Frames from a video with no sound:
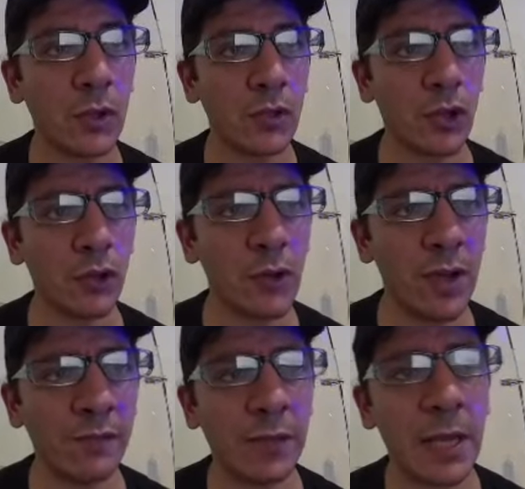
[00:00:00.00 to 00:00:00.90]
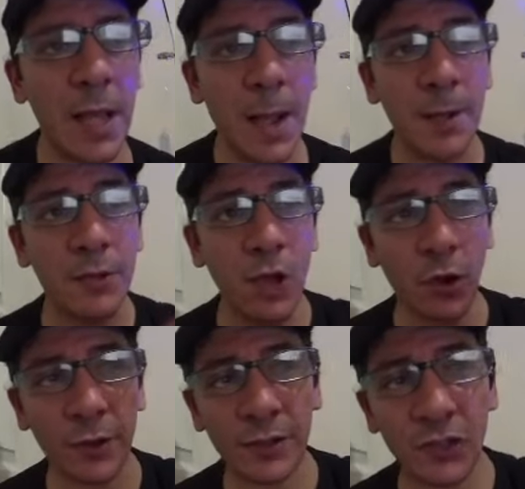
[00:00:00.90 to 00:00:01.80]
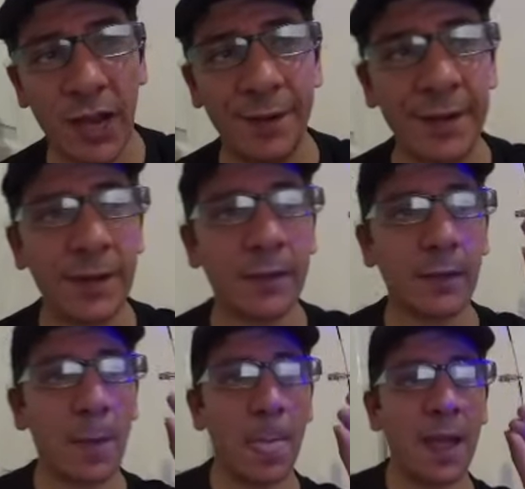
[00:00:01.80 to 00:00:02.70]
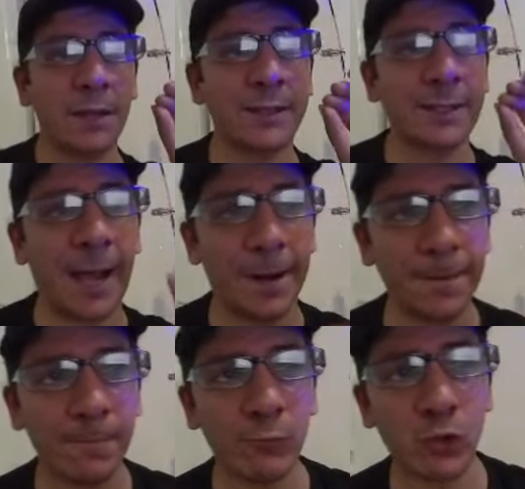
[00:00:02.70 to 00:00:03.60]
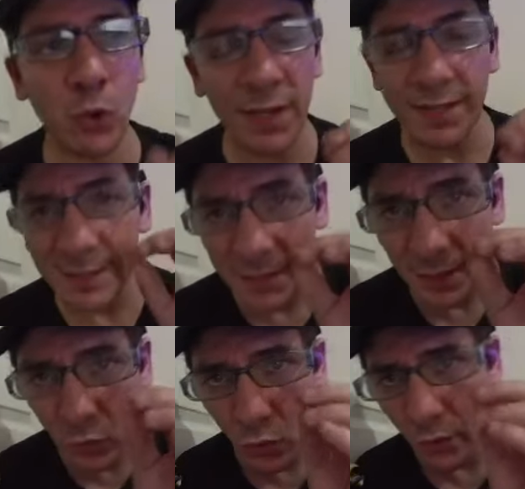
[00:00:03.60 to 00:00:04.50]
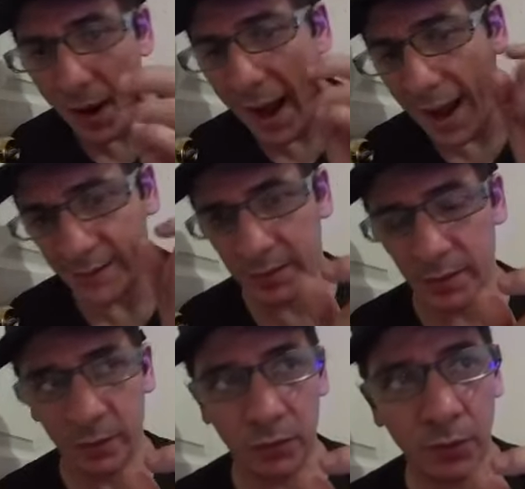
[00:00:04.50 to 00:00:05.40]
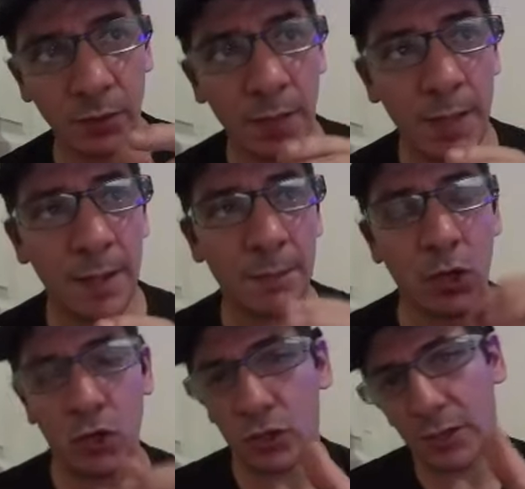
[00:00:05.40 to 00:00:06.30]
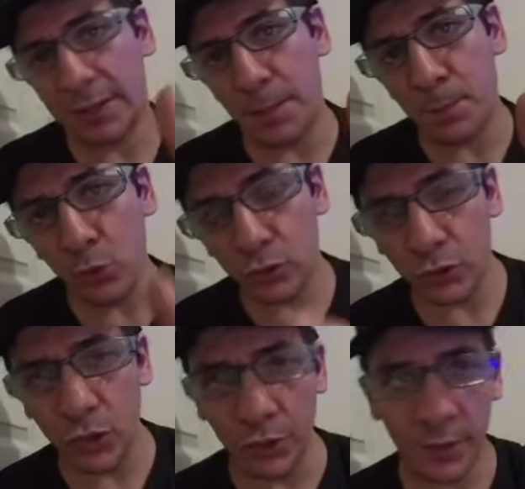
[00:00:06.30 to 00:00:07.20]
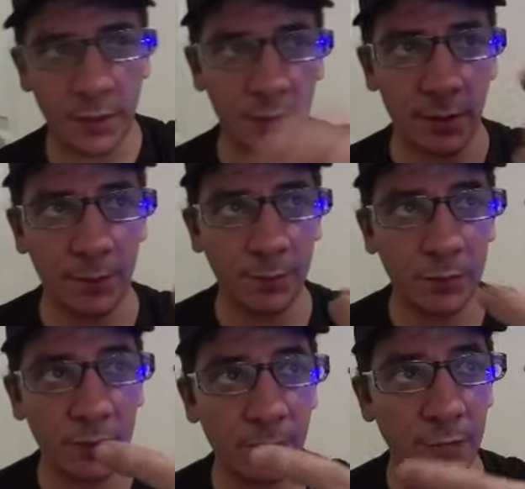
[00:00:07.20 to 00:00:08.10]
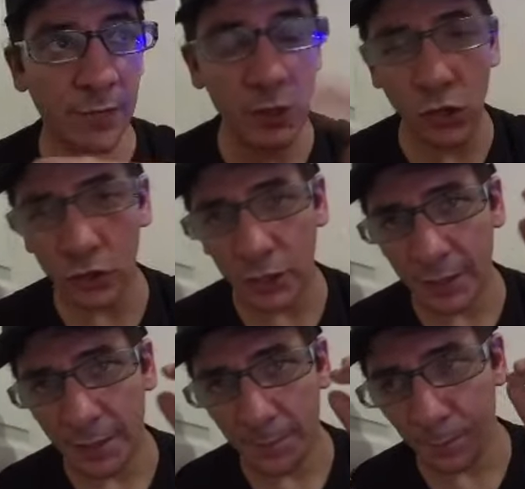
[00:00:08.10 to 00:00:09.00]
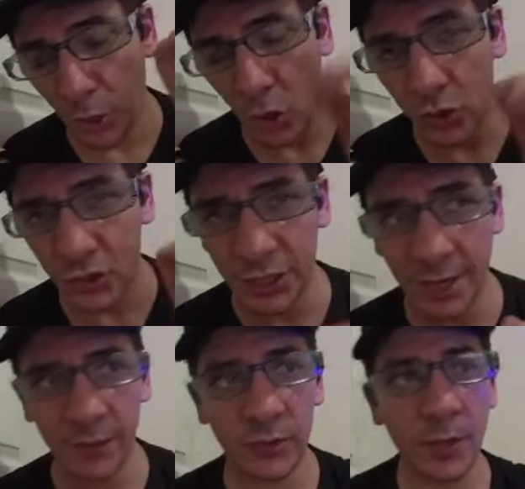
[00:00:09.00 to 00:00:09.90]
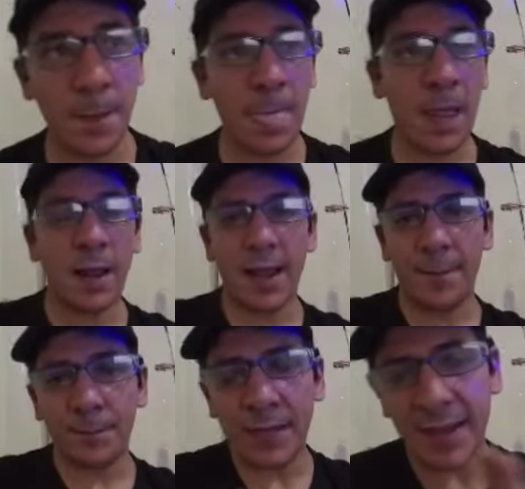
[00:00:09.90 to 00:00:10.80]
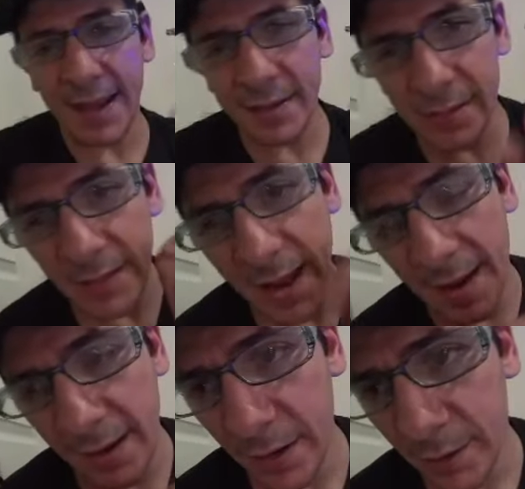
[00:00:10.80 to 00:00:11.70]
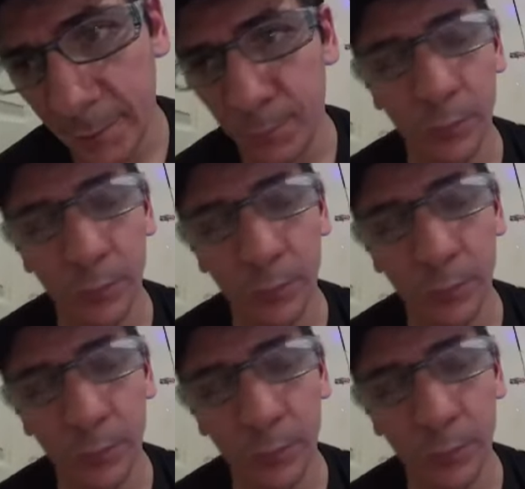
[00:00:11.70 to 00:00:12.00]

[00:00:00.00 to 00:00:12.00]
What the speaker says: So you have your channel turned to a secure asset, because they put your videos in a blockchain against the hacker.